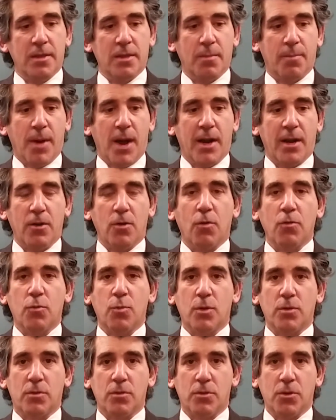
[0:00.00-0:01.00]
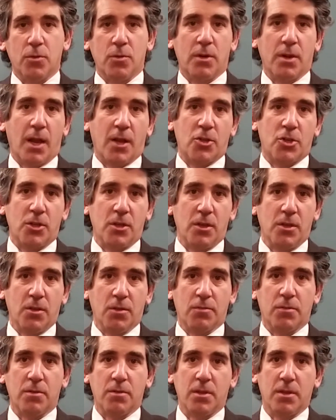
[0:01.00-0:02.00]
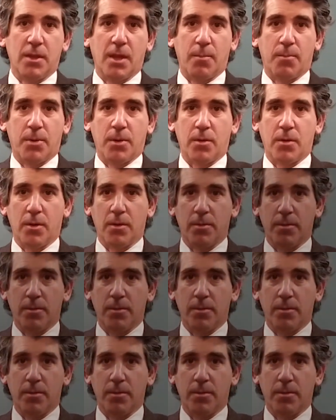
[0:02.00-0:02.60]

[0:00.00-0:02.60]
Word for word: The body knows what to do and it actually heals in that period.